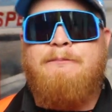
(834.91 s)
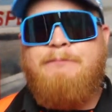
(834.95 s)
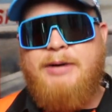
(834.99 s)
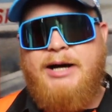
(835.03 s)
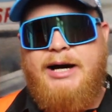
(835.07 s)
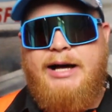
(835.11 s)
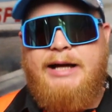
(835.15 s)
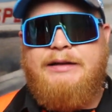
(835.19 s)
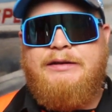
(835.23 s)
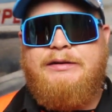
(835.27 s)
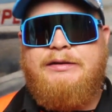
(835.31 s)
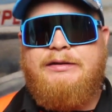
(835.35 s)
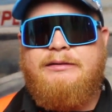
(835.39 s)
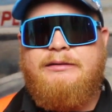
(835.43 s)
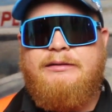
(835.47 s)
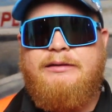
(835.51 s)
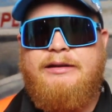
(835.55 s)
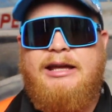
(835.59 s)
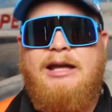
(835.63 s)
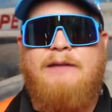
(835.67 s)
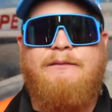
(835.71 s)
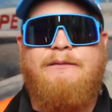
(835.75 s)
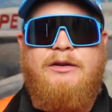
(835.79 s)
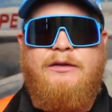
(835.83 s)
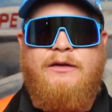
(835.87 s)
But
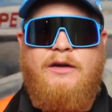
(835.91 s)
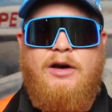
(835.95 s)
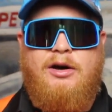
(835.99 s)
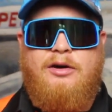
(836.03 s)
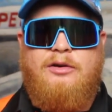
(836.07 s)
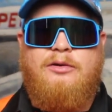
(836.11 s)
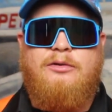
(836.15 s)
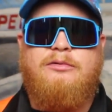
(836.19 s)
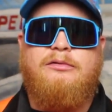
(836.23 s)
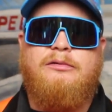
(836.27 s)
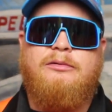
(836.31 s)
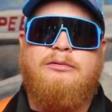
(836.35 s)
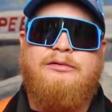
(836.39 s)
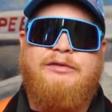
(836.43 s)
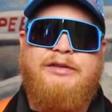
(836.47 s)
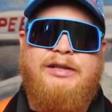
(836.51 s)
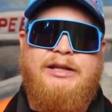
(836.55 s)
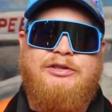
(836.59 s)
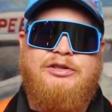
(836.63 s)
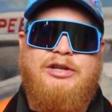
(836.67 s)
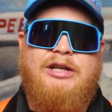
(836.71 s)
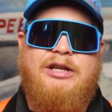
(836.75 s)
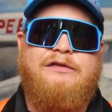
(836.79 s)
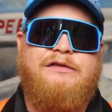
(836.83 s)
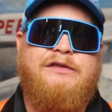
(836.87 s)
even though
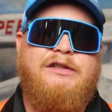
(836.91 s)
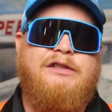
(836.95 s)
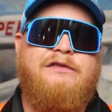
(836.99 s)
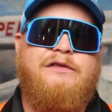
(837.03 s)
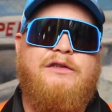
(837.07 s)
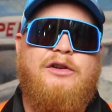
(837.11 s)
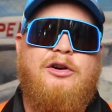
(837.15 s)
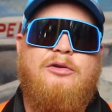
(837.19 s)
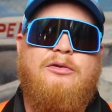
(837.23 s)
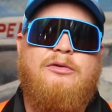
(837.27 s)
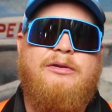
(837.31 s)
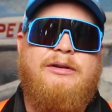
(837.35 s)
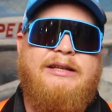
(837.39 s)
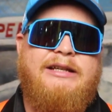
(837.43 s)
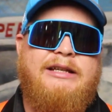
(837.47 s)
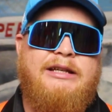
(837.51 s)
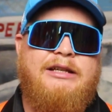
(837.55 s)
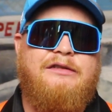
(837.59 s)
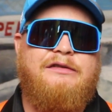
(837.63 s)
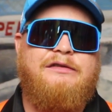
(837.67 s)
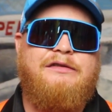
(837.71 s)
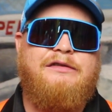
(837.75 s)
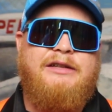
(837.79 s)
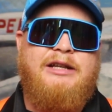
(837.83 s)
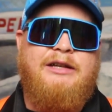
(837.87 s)
TJ Zizzo
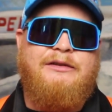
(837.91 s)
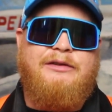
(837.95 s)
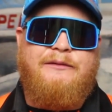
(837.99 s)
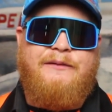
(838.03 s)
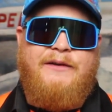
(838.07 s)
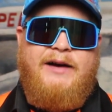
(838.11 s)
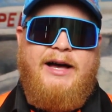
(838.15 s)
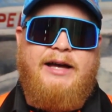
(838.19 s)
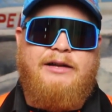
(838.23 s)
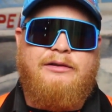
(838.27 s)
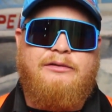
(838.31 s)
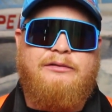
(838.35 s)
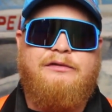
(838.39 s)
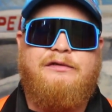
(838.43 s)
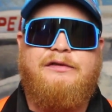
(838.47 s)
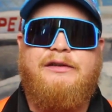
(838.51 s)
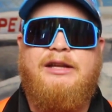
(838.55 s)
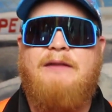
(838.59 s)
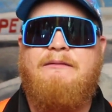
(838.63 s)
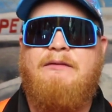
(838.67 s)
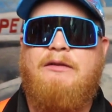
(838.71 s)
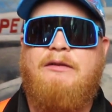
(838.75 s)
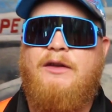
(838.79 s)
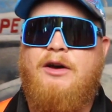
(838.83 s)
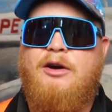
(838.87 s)
is in the finals,
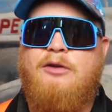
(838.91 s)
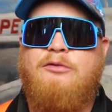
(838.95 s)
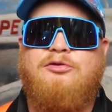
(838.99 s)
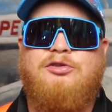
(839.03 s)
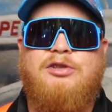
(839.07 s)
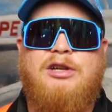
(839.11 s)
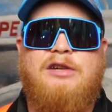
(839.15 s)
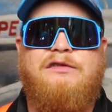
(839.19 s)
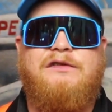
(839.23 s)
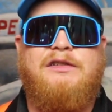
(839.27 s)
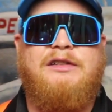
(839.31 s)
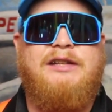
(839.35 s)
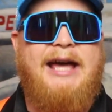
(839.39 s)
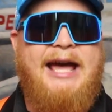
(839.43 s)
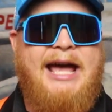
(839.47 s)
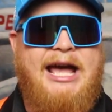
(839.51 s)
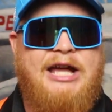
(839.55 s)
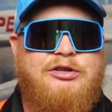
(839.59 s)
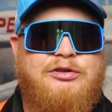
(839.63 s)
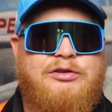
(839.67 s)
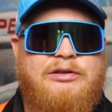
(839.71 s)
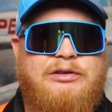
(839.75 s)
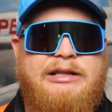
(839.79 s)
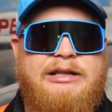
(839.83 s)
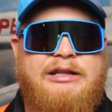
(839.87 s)
even though Justin
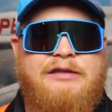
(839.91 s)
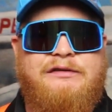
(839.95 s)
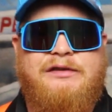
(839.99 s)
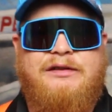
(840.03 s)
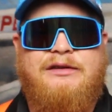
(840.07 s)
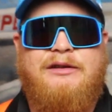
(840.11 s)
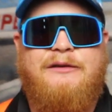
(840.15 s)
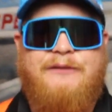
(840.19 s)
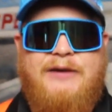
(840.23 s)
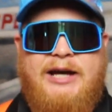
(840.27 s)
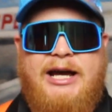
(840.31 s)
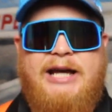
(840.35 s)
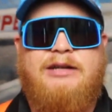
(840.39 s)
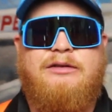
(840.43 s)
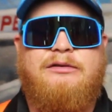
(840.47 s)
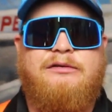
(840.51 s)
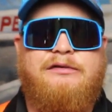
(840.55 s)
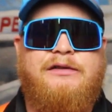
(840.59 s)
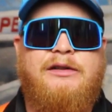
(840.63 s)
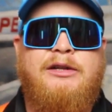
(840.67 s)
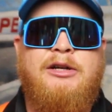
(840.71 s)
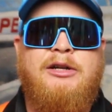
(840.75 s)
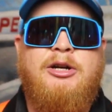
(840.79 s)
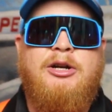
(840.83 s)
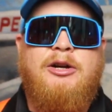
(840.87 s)
Ashley is in the
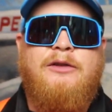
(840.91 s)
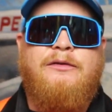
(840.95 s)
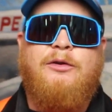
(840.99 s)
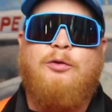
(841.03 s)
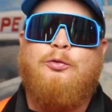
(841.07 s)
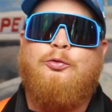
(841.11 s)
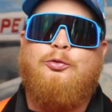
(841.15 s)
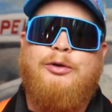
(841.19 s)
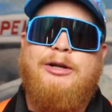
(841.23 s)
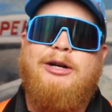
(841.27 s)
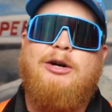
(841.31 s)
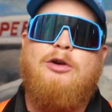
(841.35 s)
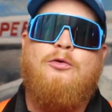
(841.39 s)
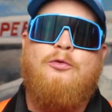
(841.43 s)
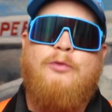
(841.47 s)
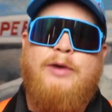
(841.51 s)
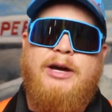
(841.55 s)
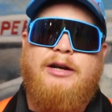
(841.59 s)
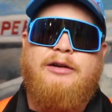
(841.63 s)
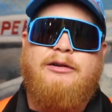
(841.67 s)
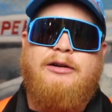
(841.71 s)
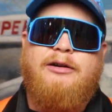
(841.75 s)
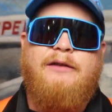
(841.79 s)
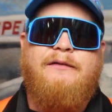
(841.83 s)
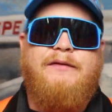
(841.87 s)
finals, the real
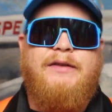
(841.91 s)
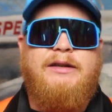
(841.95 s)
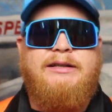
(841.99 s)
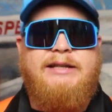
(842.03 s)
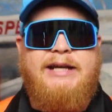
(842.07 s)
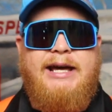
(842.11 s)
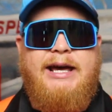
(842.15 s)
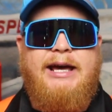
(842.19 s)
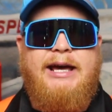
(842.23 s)
winner of the